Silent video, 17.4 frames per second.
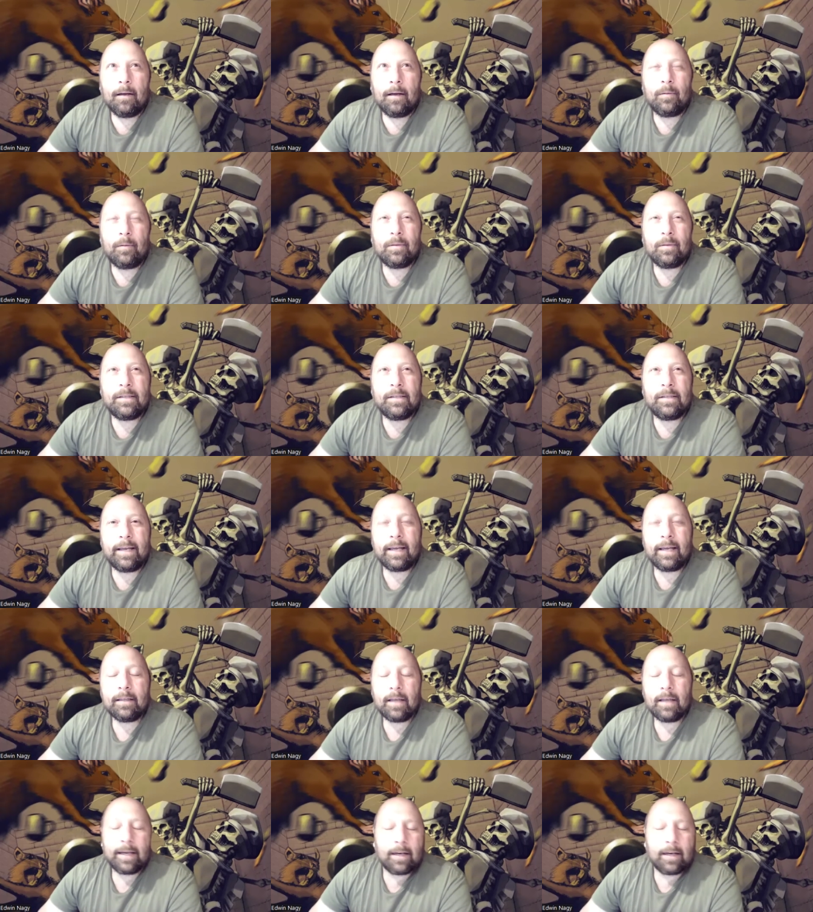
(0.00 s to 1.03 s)
I will say
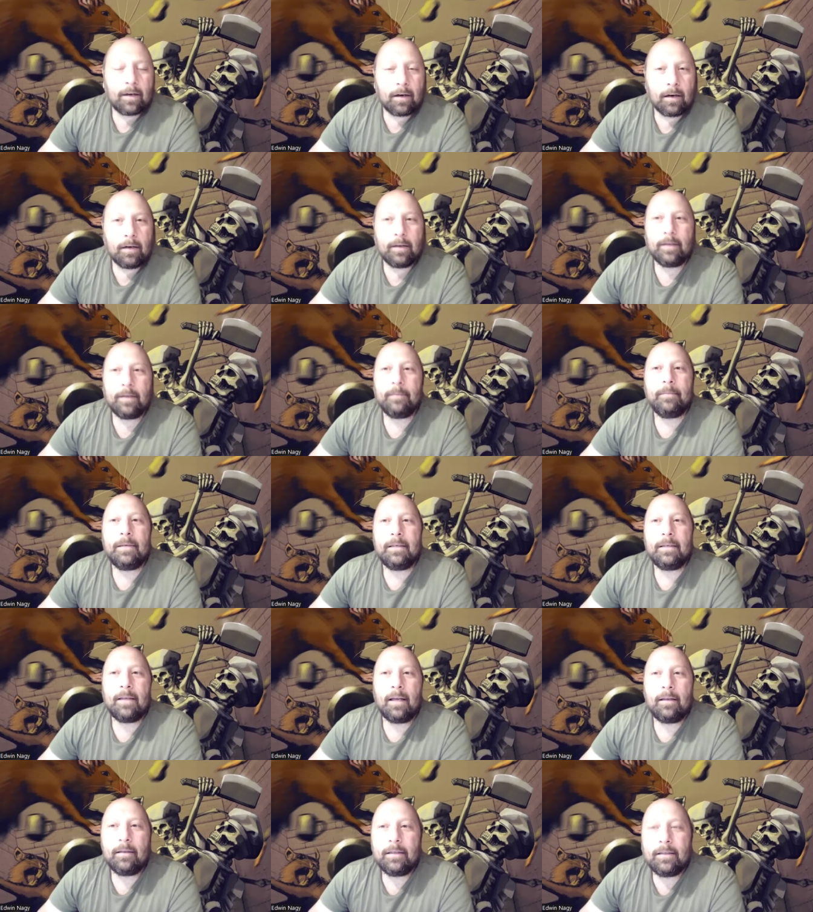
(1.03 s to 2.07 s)
a light-hearted but
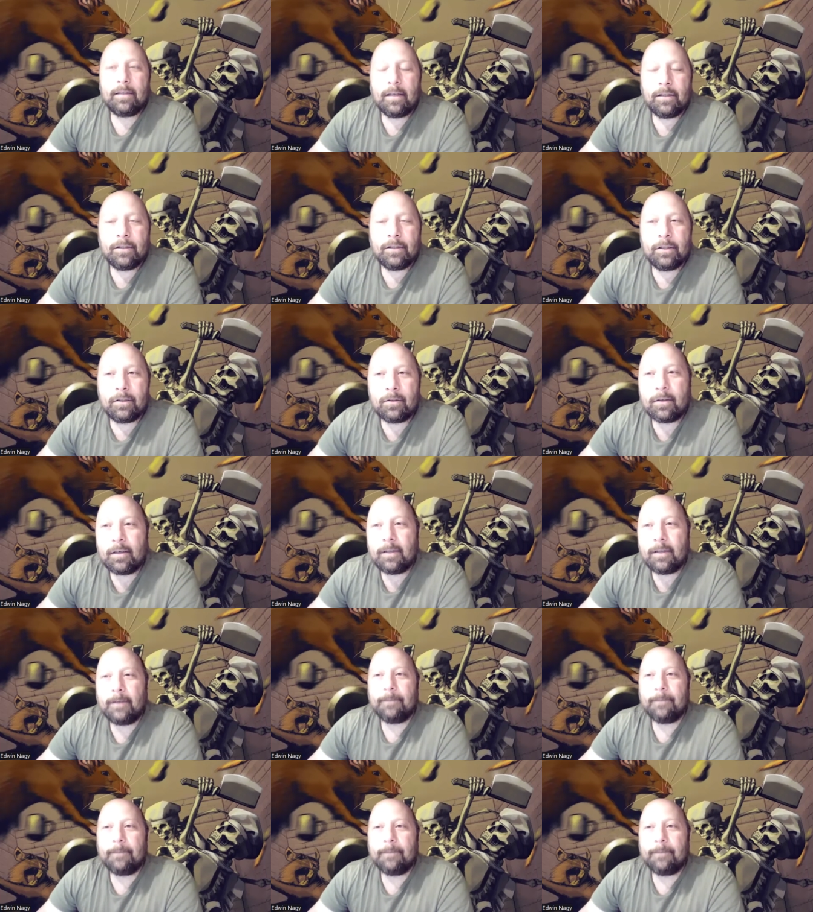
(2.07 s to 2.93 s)
deadly dungeon crawl.